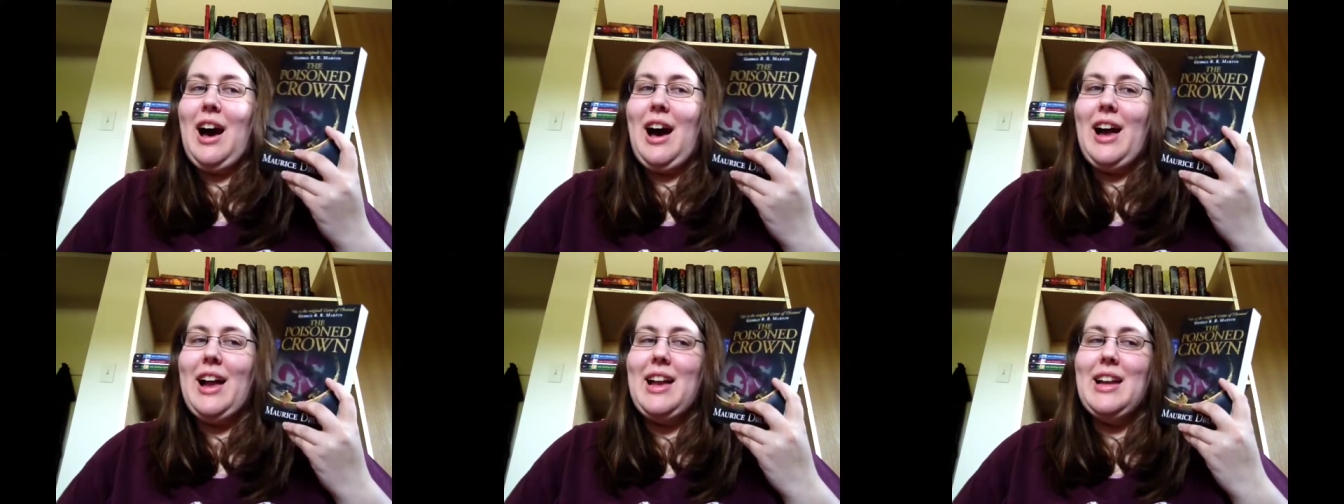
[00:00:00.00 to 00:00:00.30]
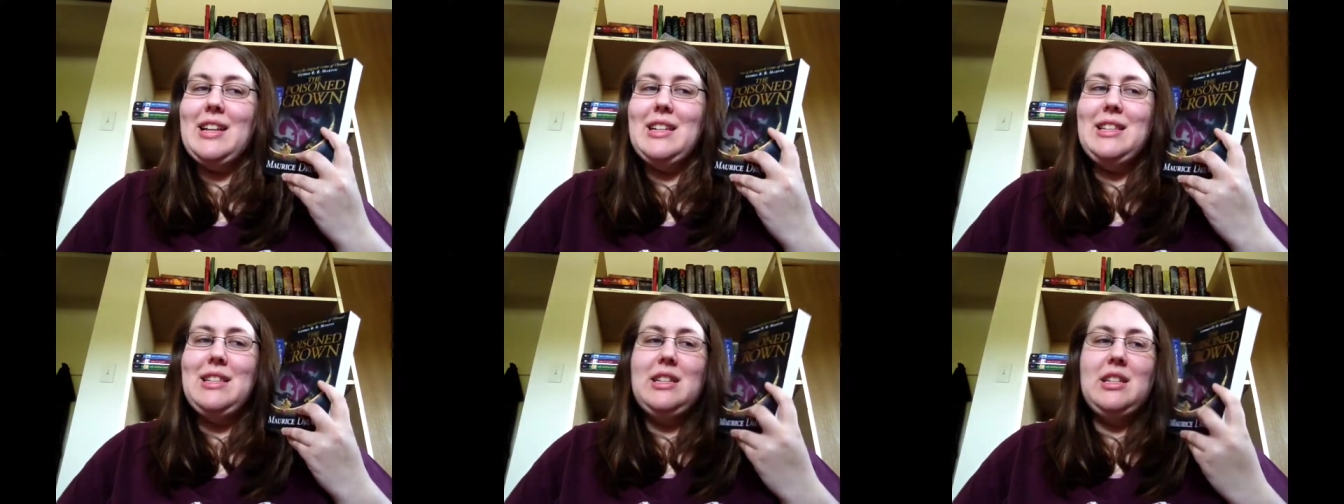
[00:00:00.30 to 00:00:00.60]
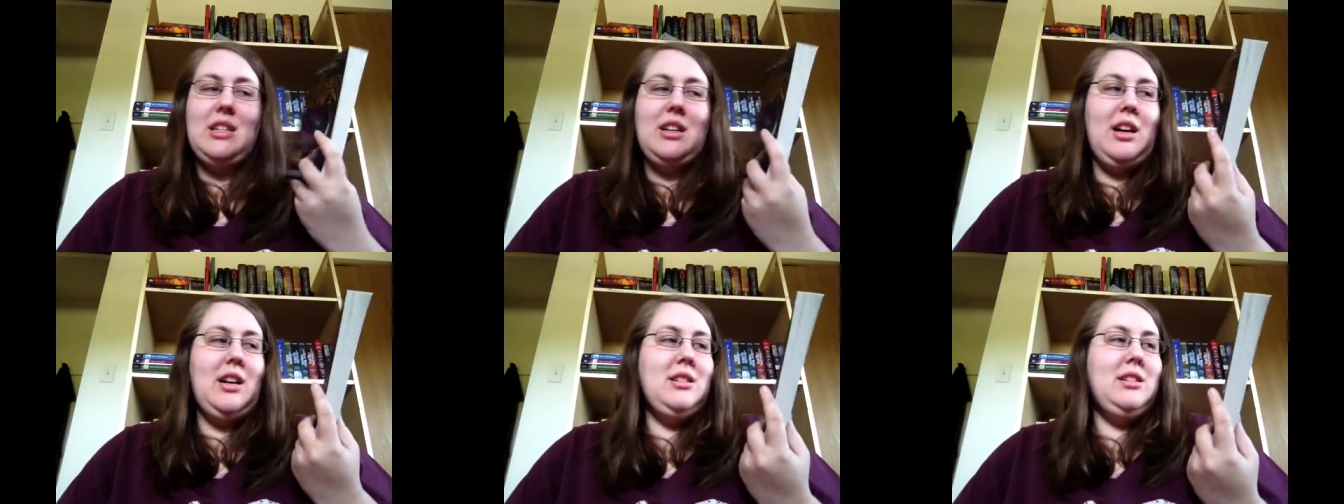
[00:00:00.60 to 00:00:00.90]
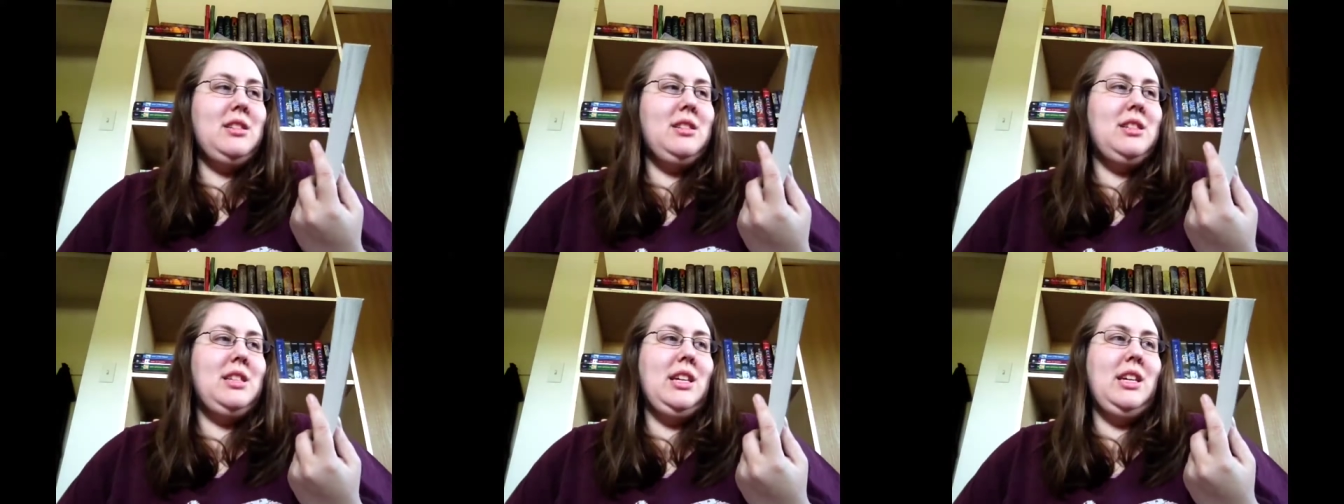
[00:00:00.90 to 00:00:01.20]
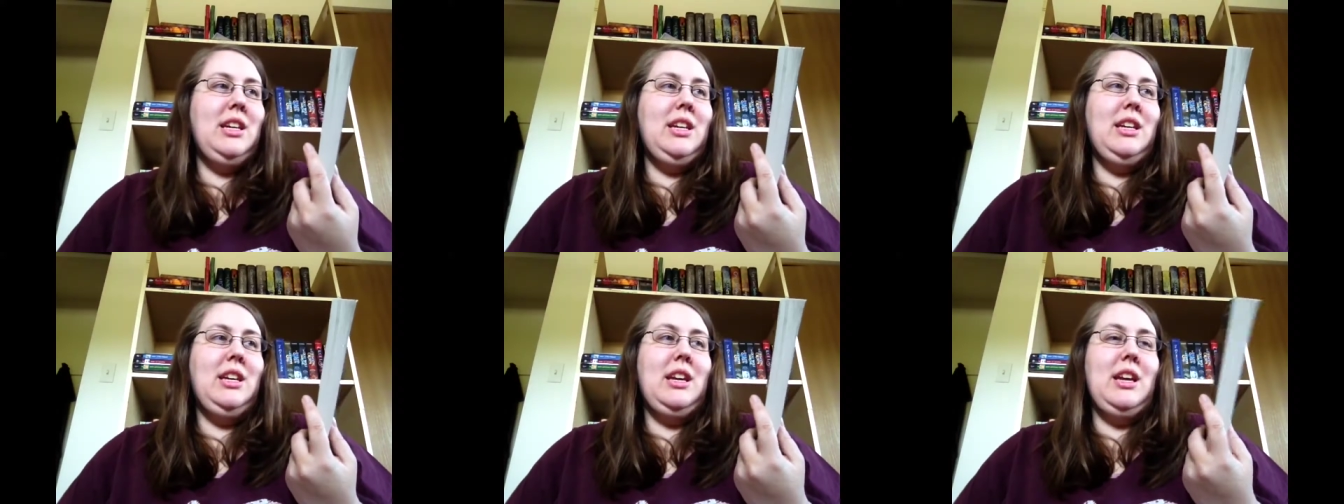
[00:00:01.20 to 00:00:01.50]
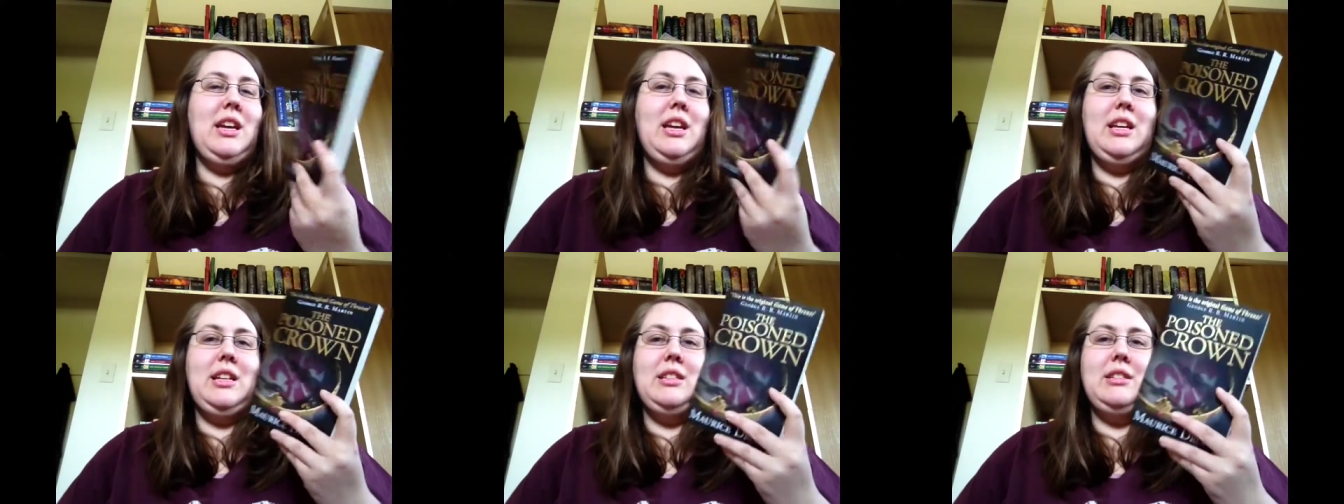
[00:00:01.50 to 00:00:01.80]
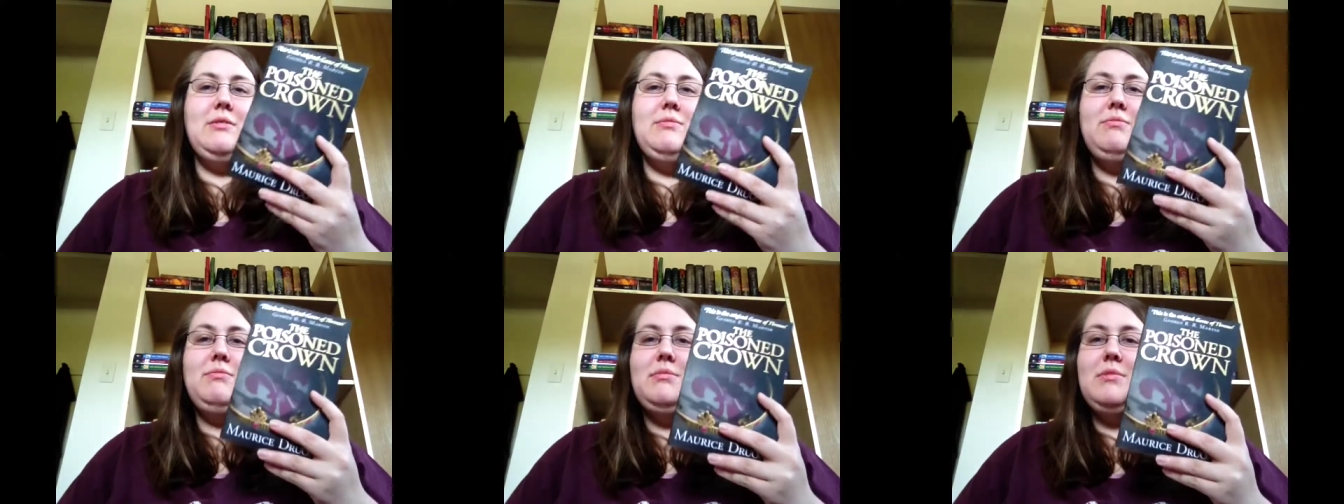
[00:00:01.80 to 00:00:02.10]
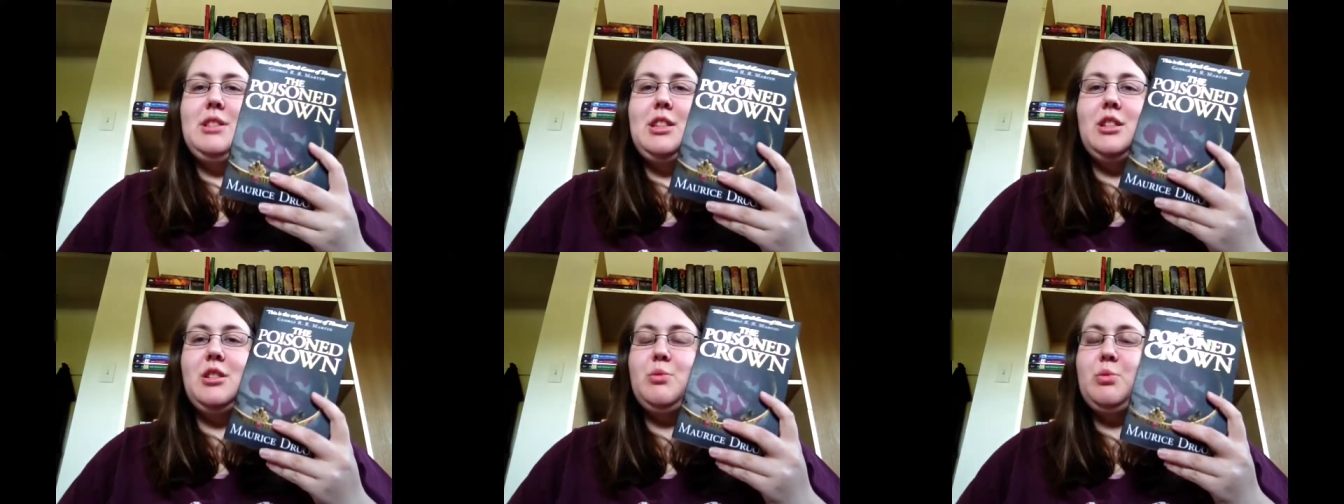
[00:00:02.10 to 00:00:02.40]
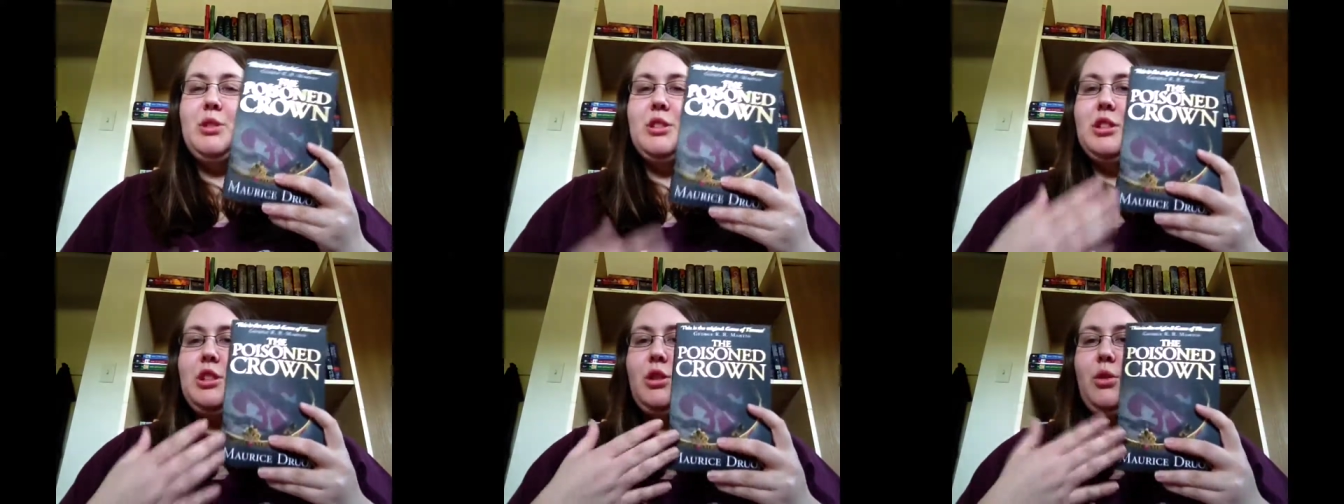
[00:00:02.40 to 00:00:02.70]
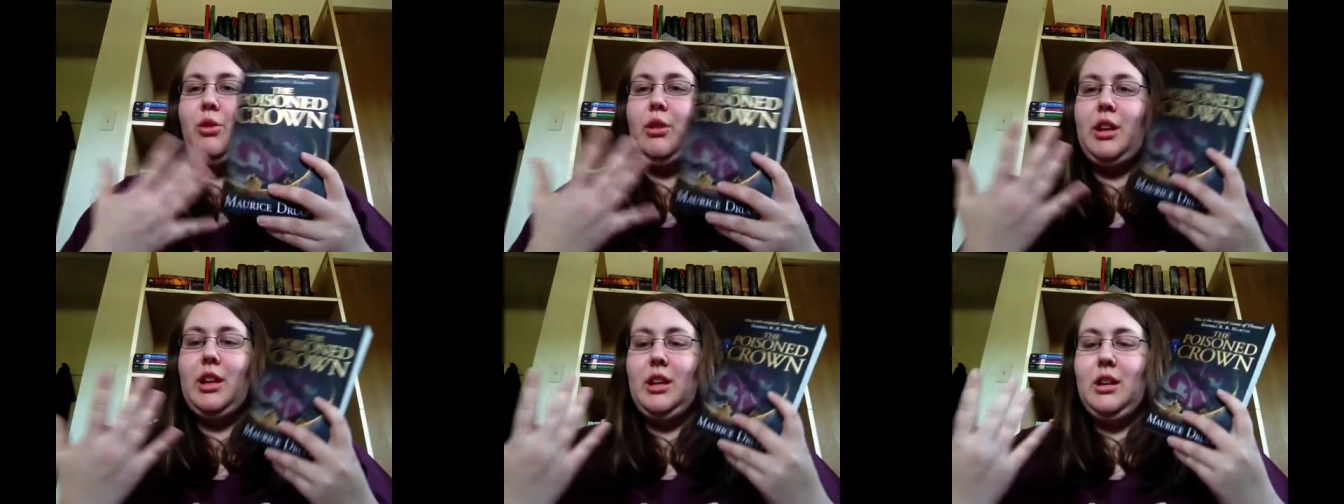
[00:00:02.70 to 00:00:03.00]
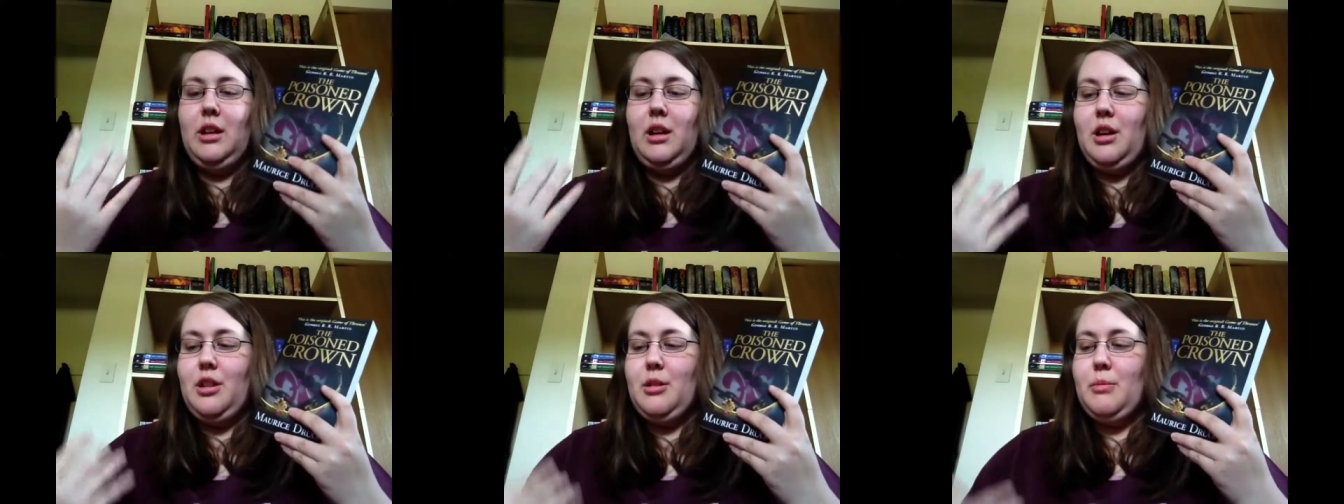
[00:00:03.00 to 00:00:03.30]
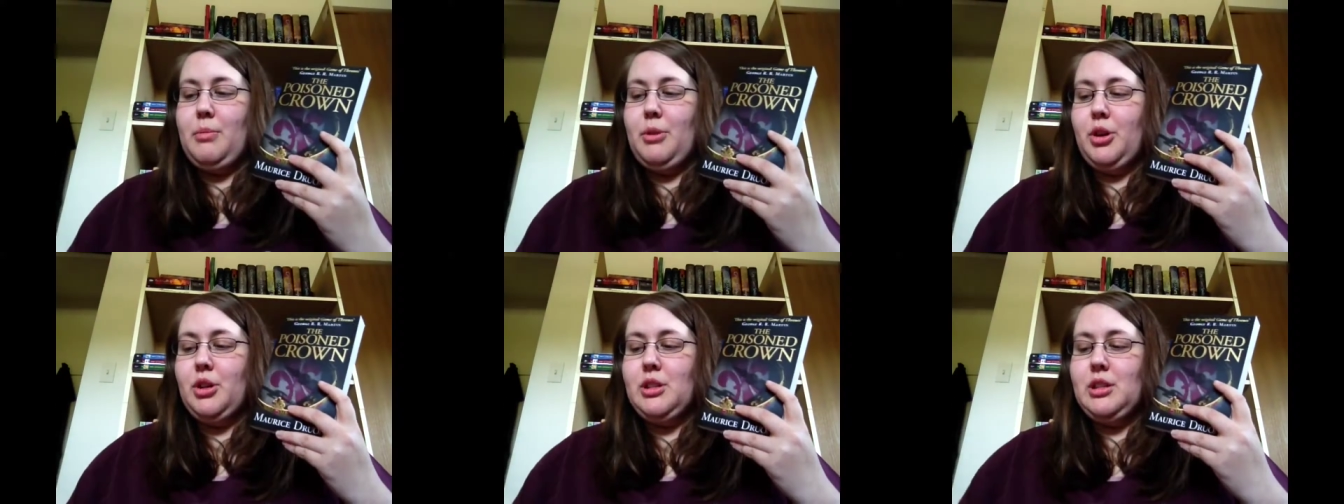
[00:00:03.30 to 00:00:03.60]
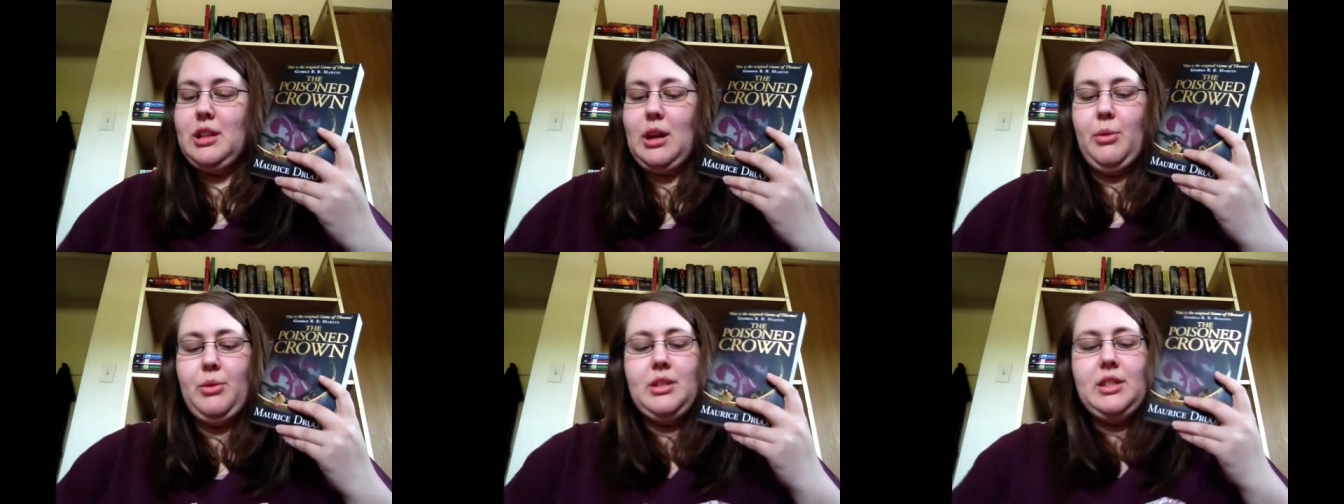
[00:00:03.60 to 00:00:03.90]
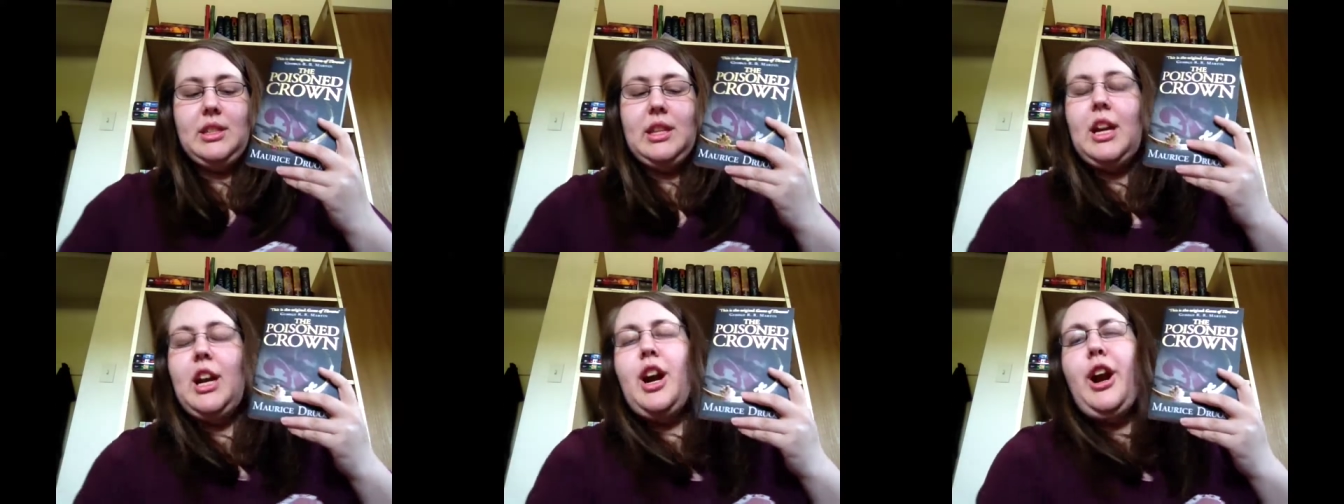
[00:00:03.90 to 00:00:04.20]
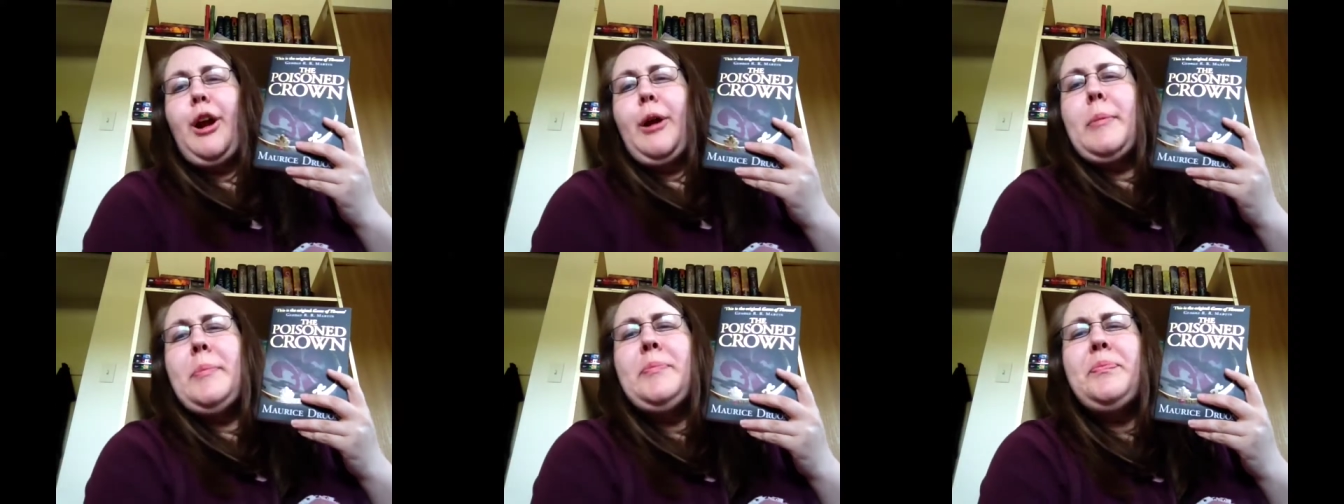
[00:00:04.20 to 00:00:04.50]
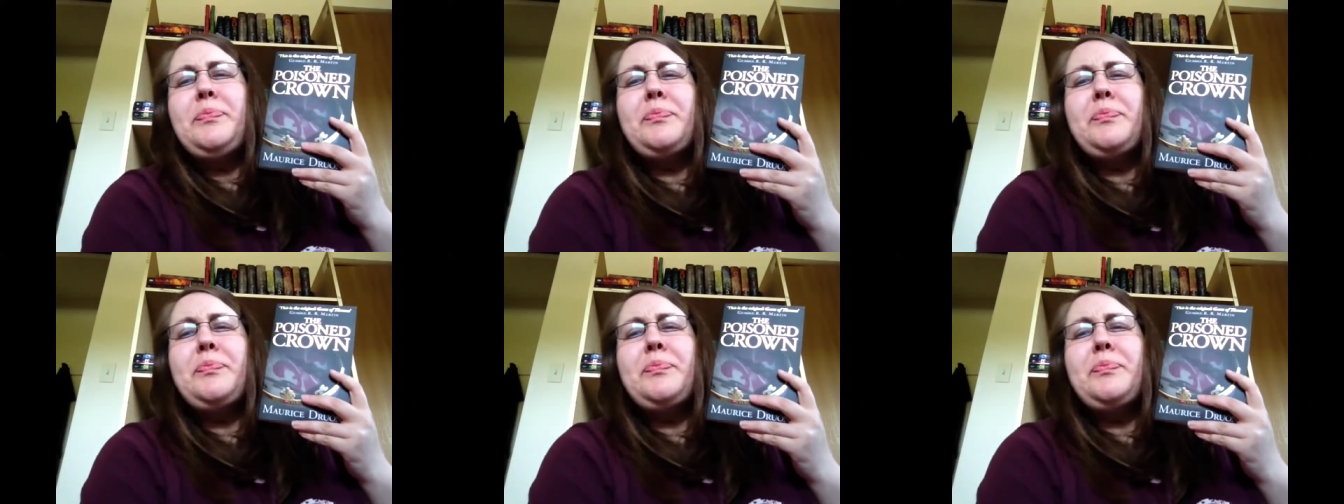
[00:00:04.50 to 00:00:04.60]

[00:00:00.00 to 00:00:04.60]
I did not see this was the only other books that was there.